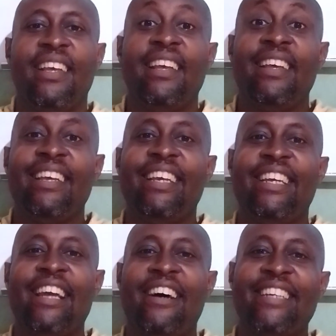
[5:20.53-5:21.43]
In our
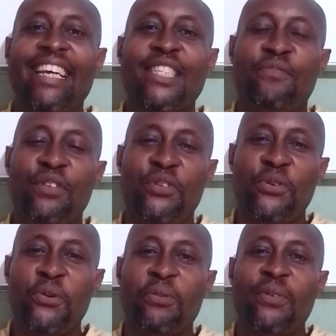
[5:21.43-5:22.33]
next video,
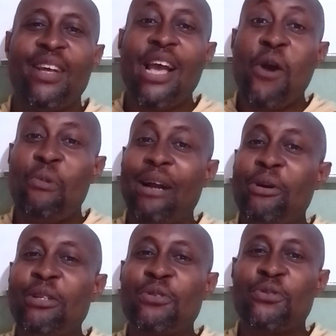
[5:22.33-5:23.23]
we are going to
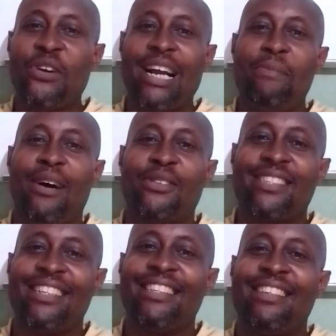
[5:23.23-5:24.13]
talk about
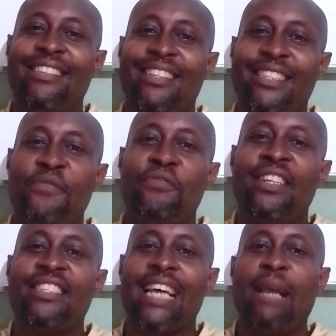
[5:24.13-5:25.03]
the different
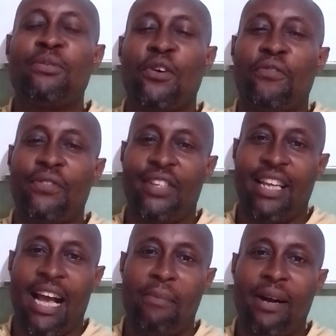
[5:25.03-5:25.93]
types of the
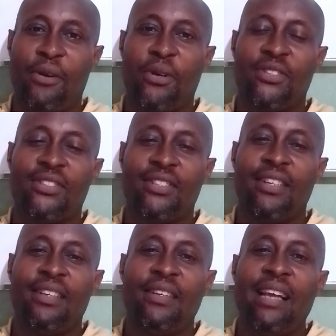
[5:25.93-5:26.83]
abacus
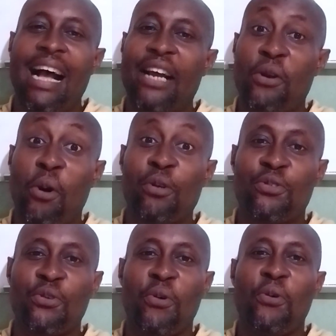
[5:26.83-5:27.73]
and also
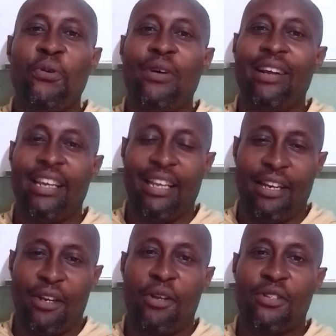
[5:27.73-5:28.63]

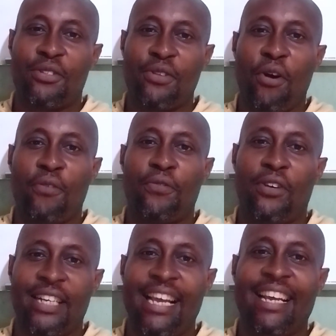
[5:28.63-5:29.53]
lots of other
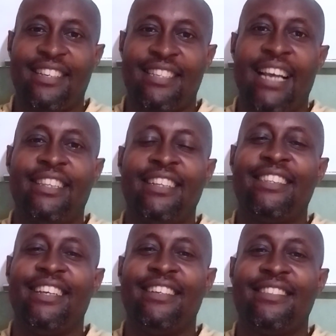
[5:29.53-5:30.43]
exciting
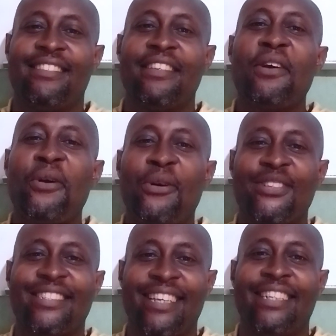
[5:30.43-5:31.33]
things
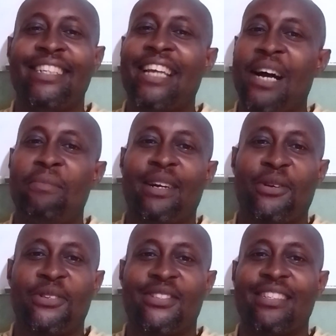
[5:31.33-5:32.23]
concerning
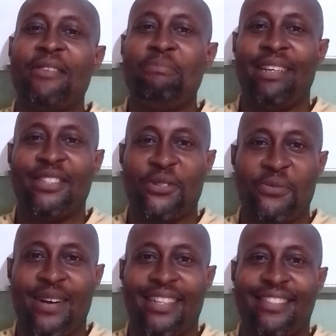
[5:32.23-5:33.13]
abacus mental
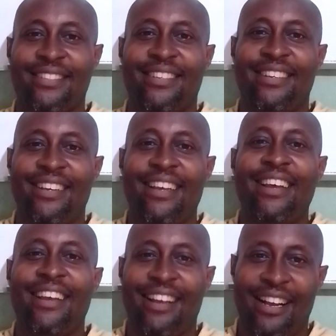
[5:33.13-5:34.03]
maths.
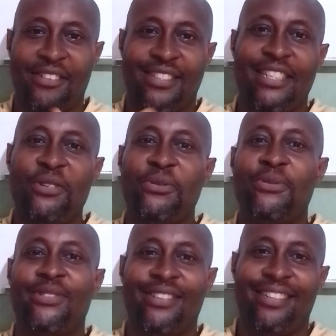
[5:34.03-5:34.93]
I'll see you
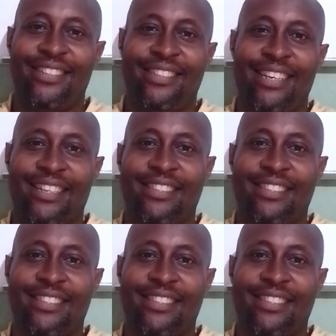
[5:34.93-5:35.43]
next time.